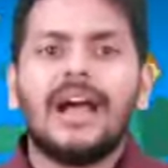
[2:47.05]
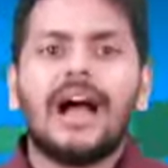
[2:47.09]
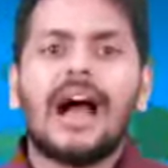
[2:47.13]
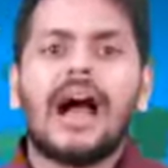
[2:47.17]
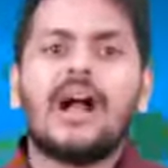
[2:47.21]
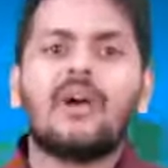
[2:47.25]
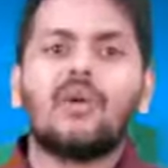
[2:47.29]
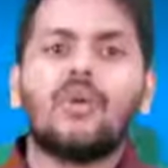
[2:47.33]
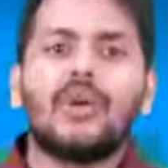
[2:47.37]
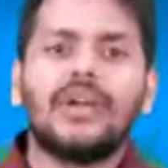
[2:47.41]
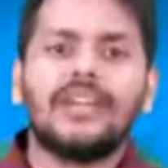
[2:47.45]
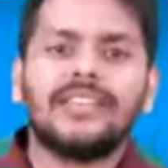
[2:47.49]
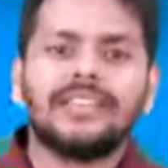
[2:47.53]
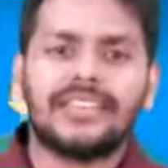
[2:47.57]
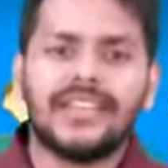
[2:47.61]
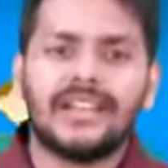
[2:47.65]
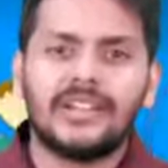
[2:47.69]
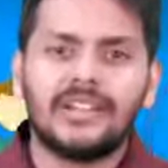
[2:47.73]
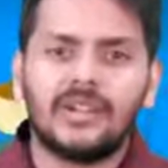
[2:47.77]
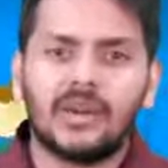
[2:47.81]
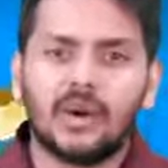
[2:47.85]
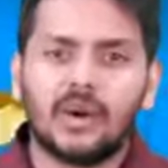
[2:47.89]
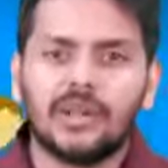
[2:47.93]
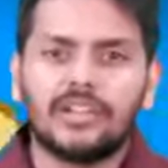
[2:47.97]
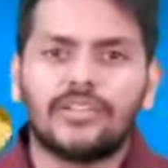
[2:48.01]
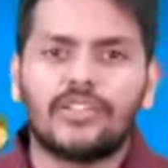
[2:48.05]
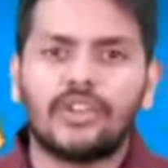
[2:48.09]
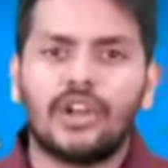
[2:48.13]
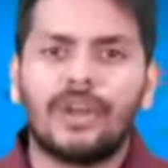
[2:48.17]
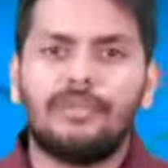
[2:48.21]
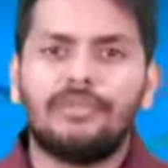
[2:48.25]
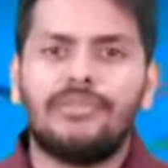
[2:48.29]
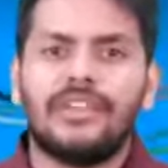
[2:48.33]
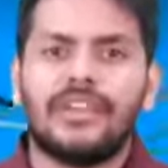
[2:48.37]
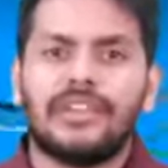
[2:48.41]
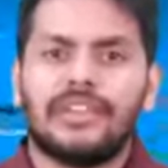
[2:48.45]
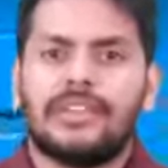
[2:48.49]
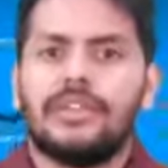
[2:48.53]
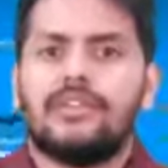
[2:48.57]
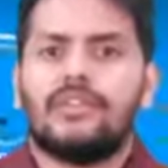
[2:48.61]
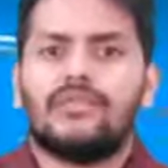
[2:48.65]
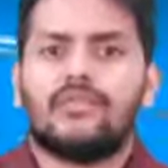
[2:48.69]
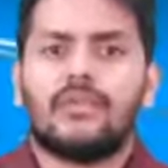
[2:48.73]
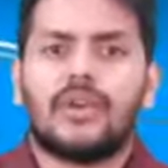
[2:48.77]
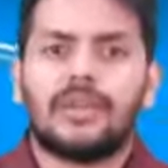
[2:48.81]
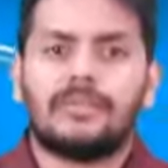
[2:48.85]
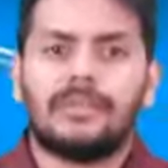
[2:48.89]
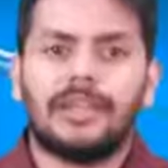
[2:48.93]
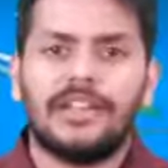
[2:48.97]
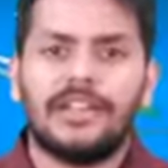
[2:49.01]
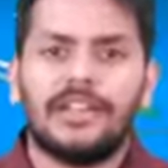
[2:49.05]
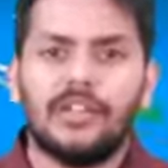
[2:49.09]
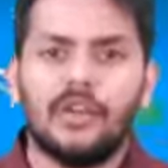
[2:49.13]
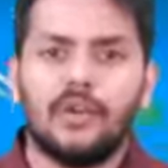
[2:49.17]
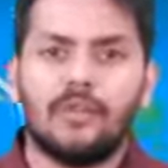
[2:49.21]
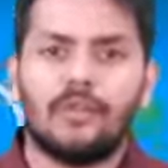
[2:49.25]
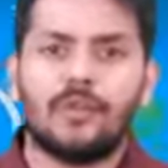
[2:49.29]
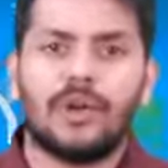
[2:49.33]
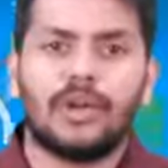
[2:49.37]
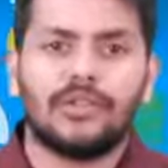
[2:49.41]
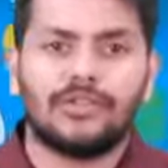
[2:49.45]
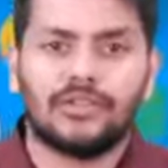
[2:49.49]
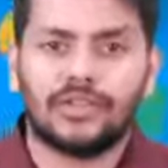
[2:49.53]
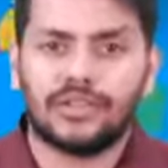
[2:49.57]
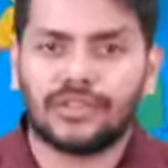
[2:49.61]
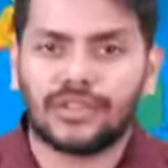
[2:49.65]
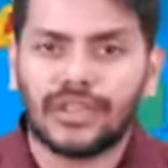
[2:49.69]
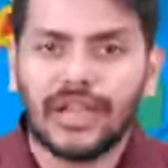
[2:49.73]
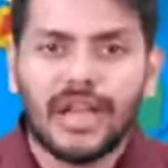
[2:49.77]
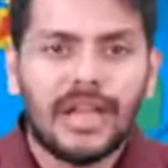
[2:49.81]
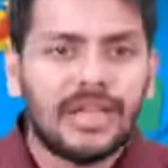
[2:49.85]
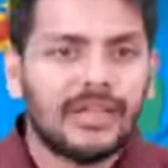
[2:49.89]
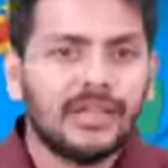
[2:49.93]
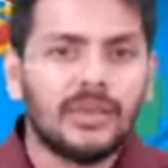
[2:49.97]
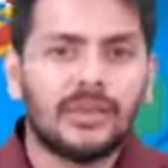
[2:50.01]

How do I set goals and objectives for my new process?